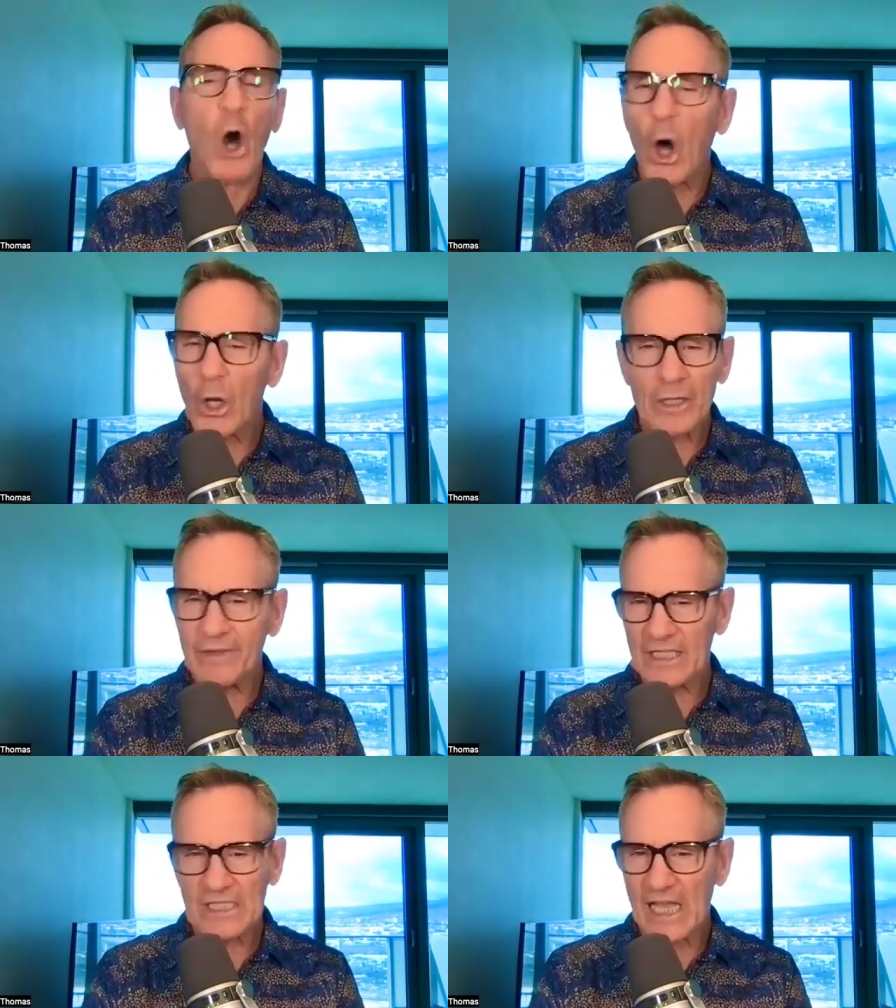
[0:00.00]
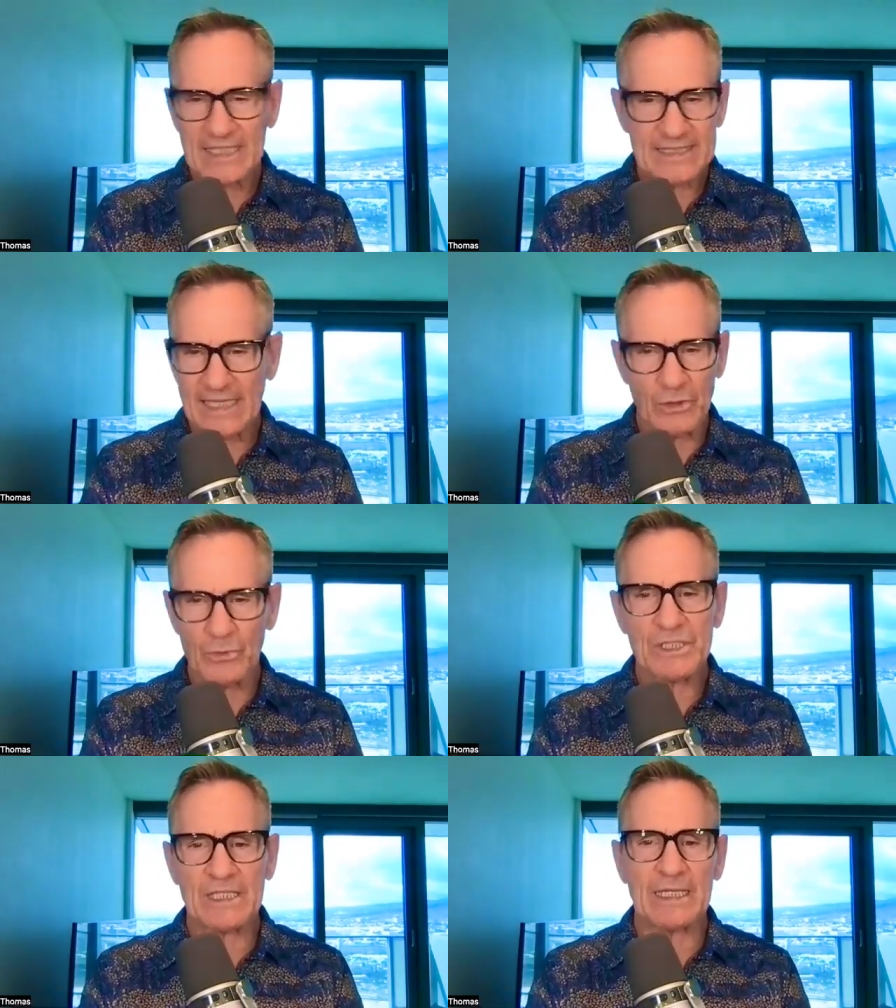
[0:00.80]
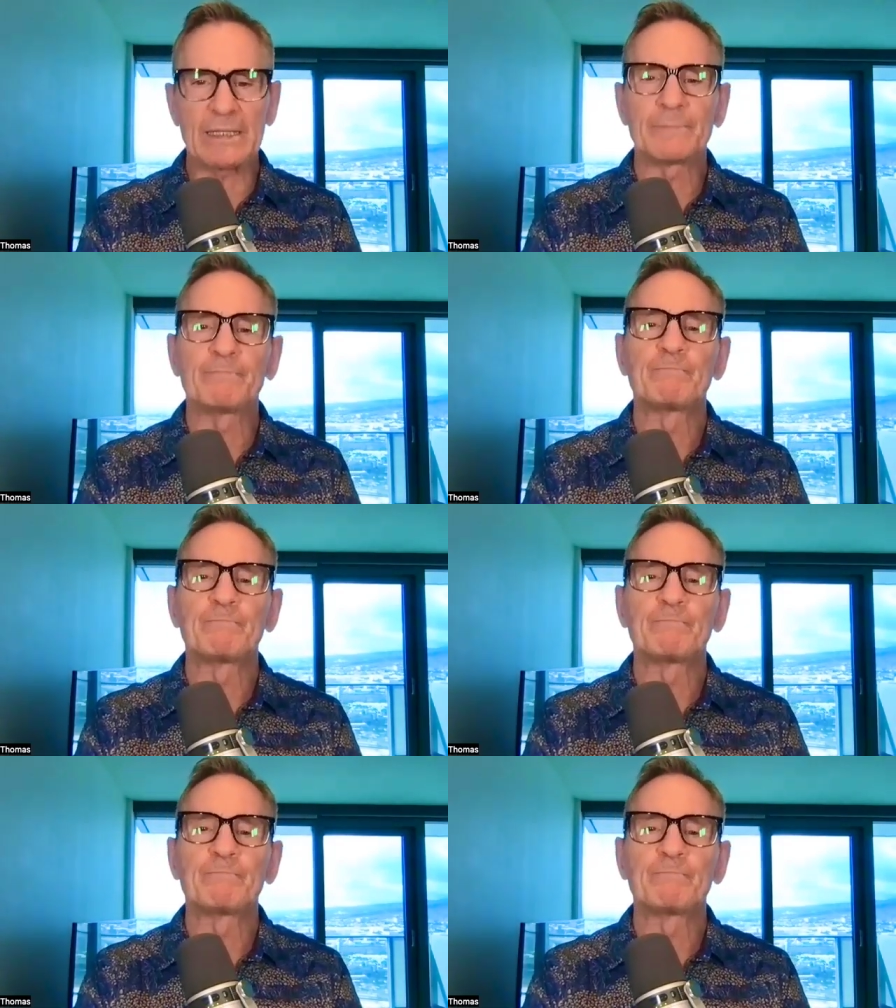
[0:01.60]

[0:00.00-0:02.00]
All of these lights that you see